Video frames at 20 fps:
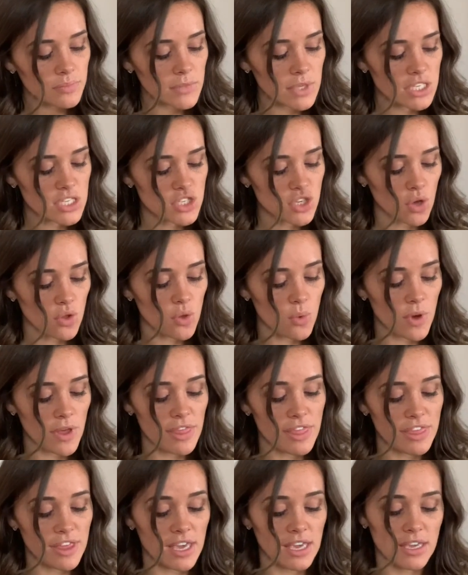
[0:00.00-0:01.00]
So the one
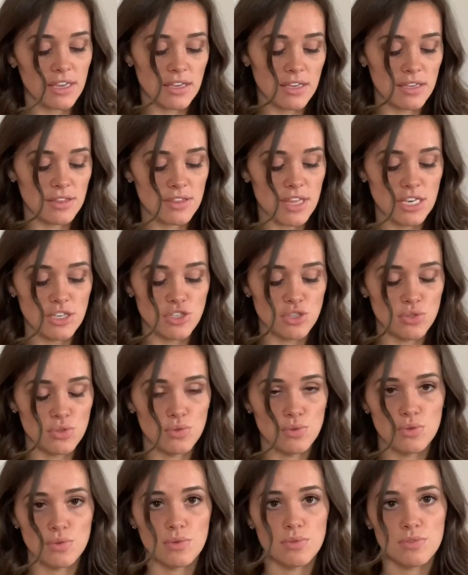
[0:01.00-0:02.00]
thing
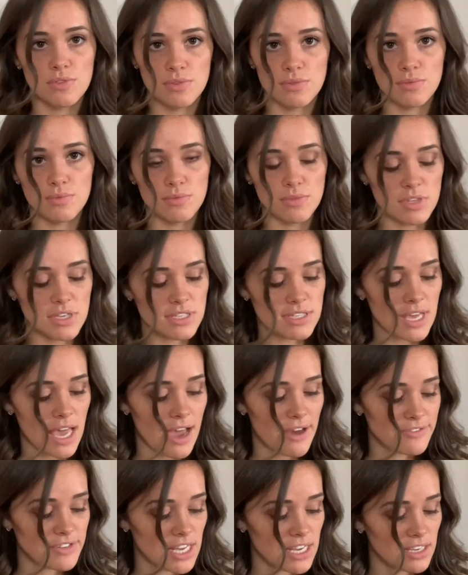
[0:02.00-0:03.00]
these
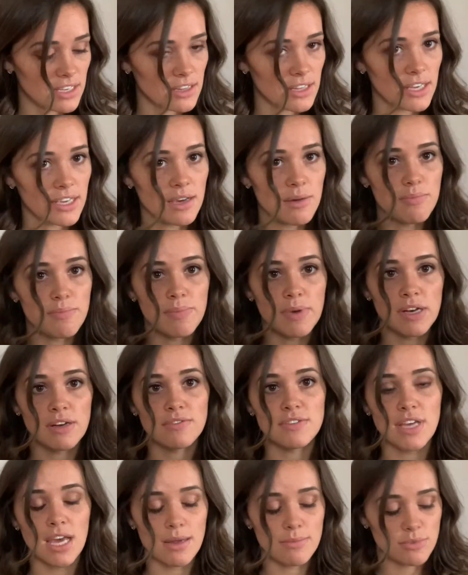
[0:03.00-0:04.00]
have taken like a bit
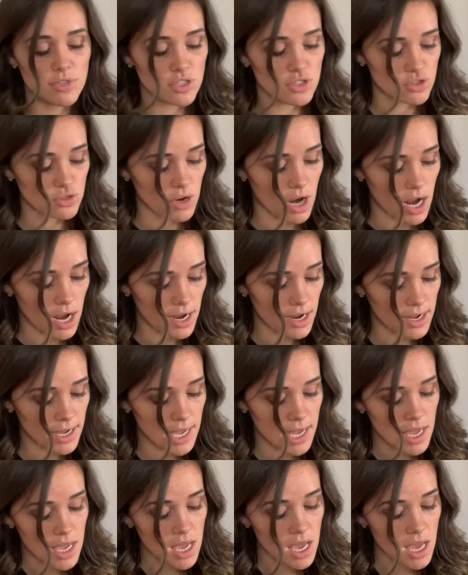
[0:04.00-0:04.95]
of time to dry.